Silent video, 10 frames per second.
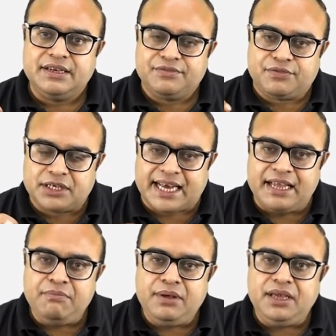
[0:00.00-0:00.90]
For
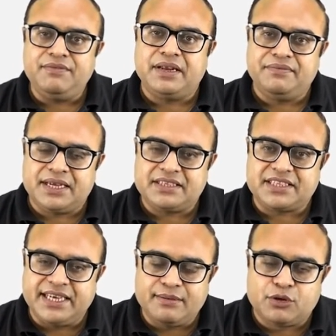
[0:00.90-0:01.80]
time being, when we are
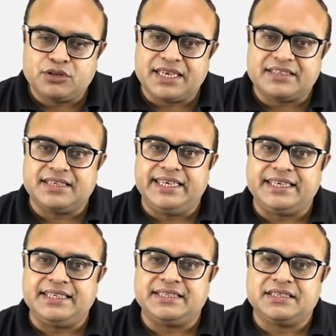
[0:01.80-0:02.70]
studying about the
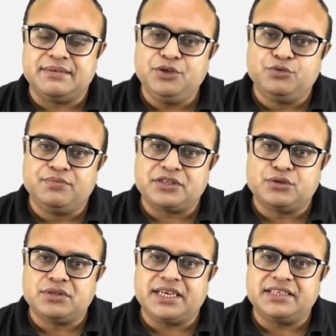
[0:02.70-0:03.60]
excretory system, you must
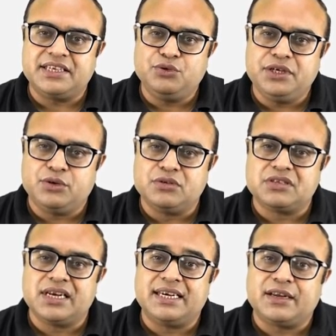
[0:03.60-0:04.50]
know that the uricose
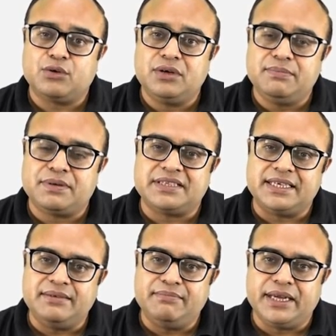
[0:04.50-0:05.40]
gland are only
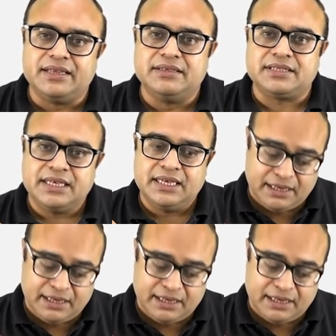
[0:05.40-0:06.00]
present in males,